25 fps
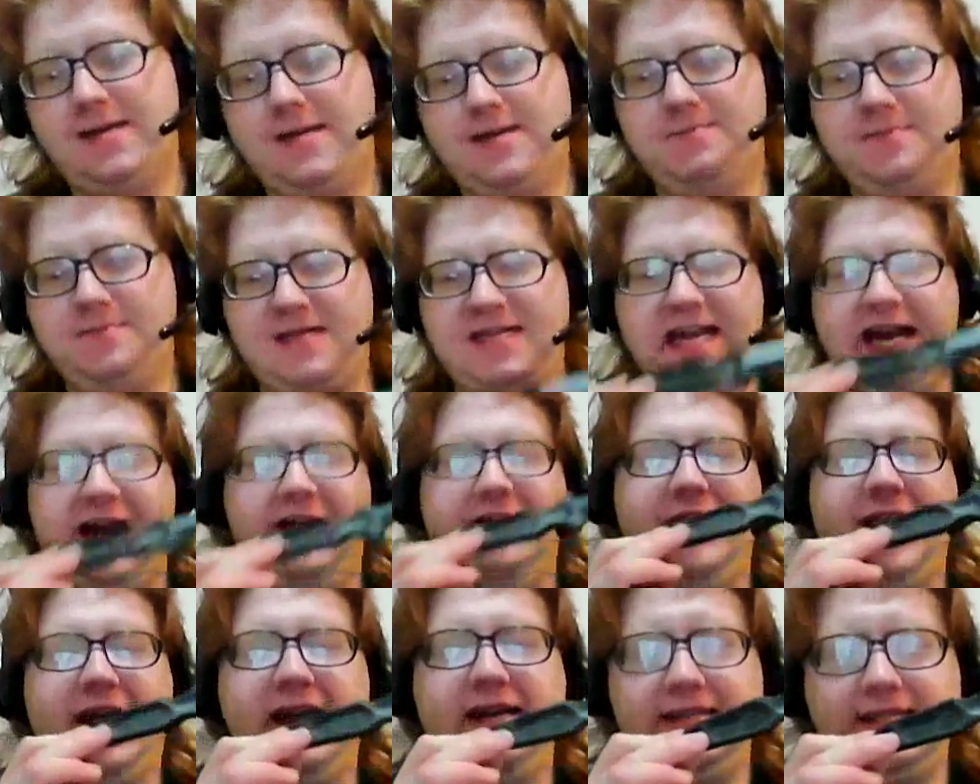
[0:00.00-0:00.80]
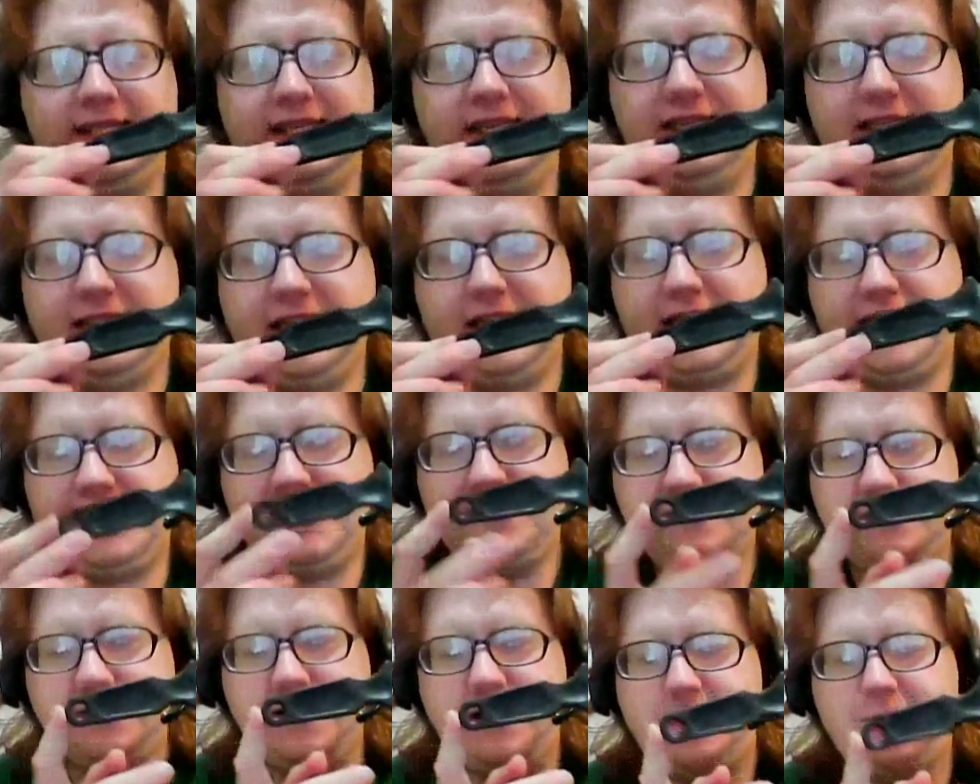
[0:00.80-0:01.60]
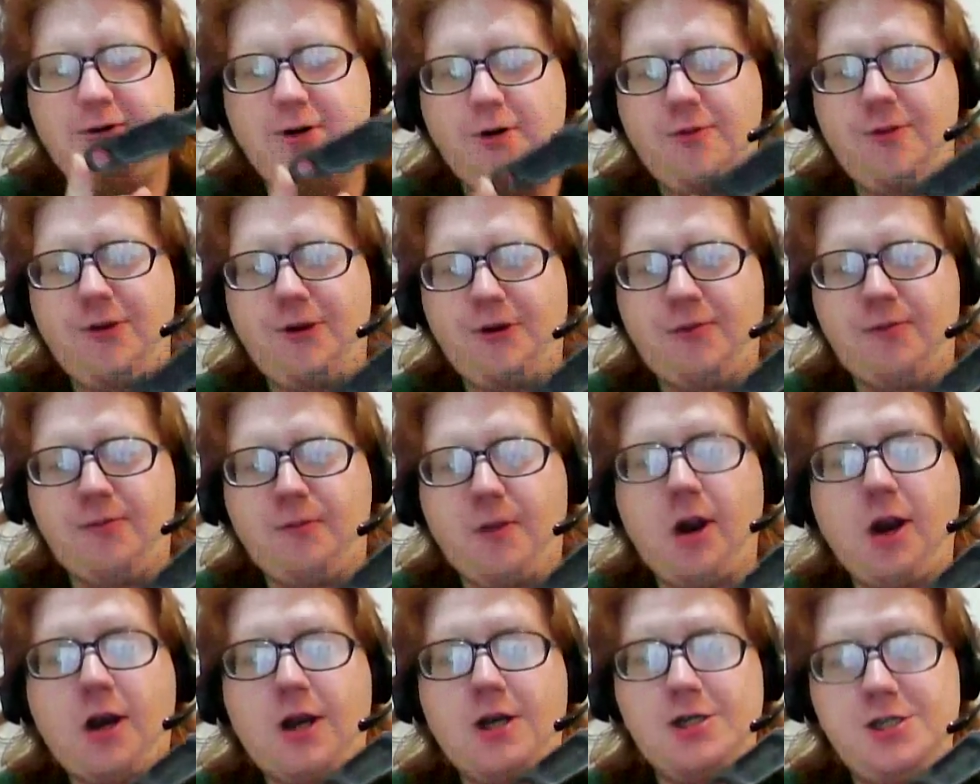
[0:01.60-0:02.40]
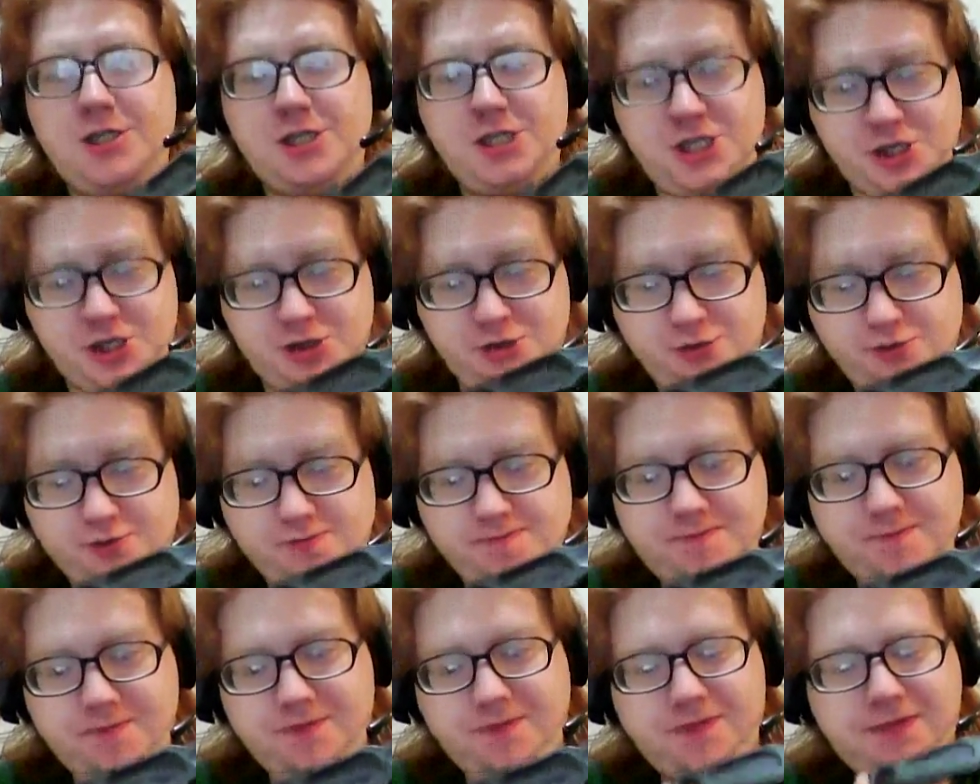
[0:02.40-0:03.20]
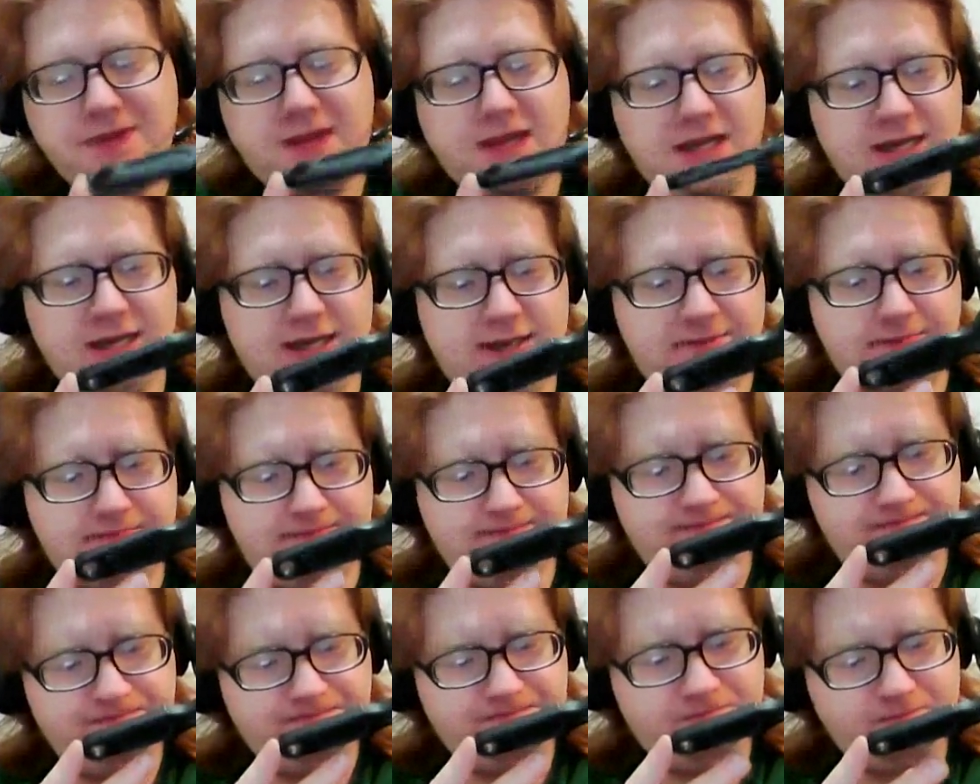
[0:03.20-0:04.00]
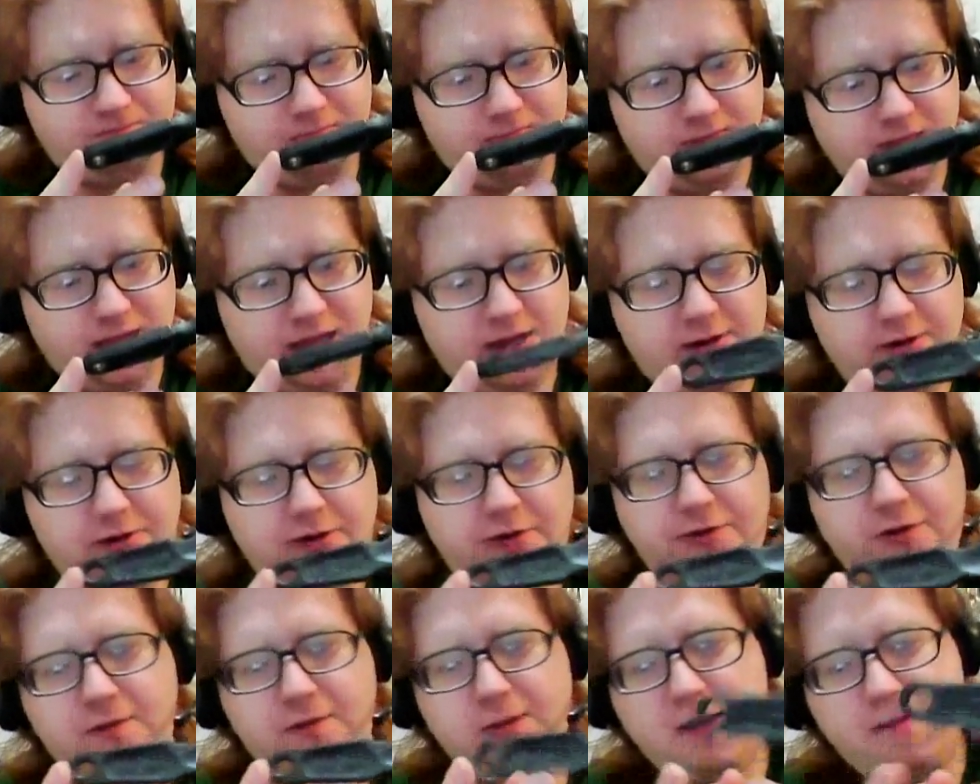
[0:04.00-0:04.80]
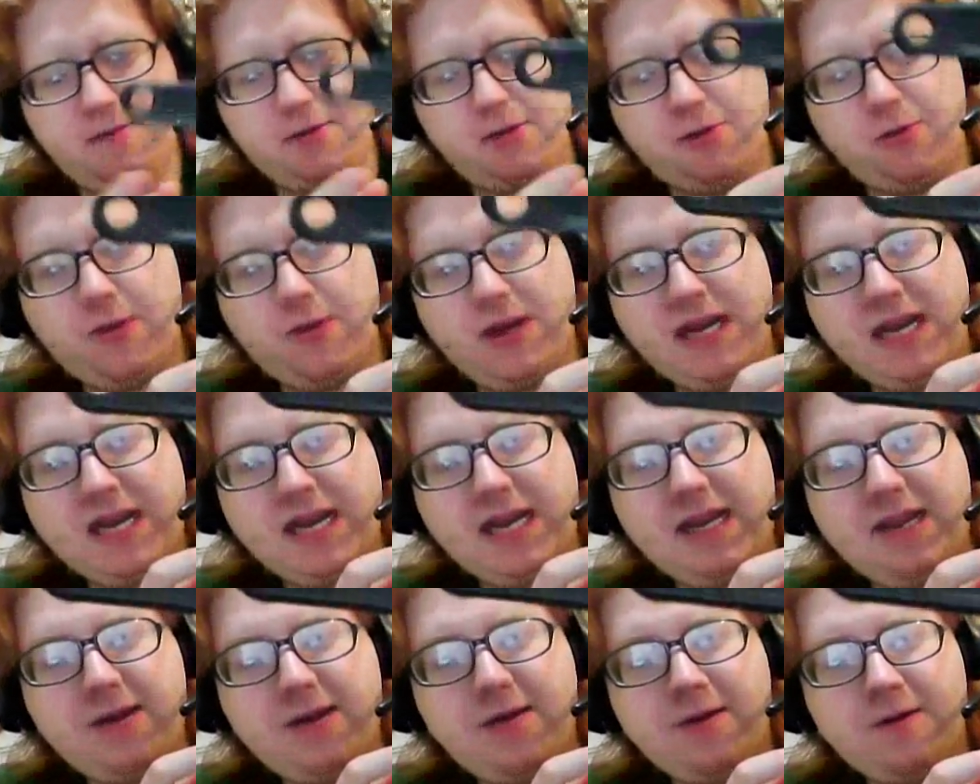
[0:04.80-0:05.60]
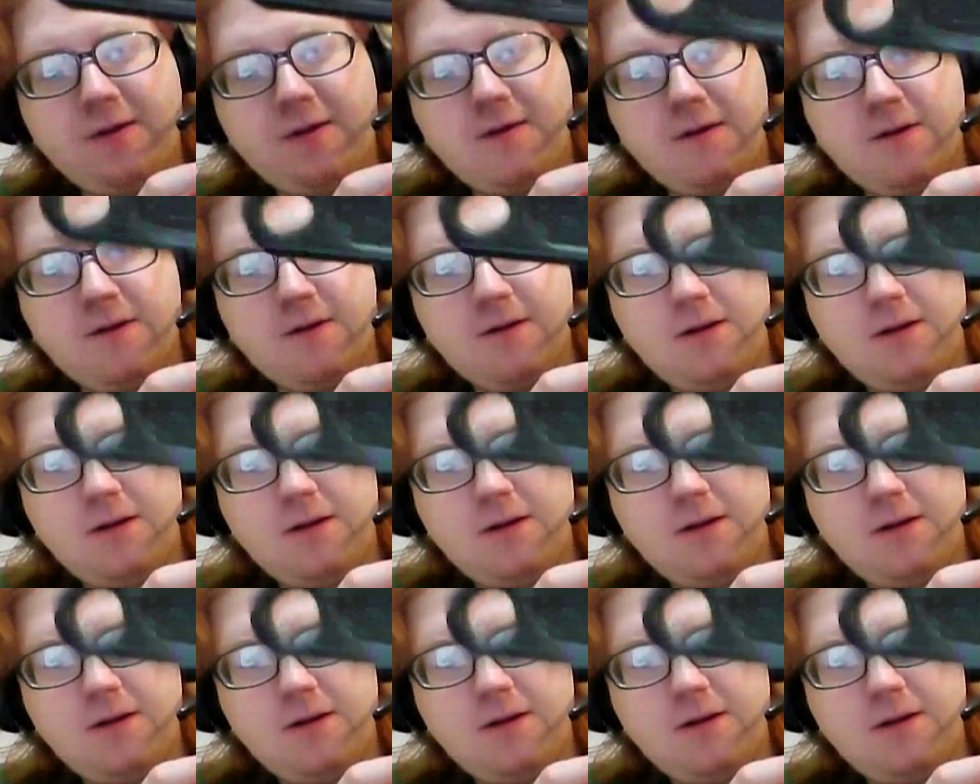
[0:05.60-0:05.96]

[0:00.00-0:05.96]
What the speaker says: but yeah, that is the Executive Letter Opener Mark II. I don't know if you'll be able to read it here.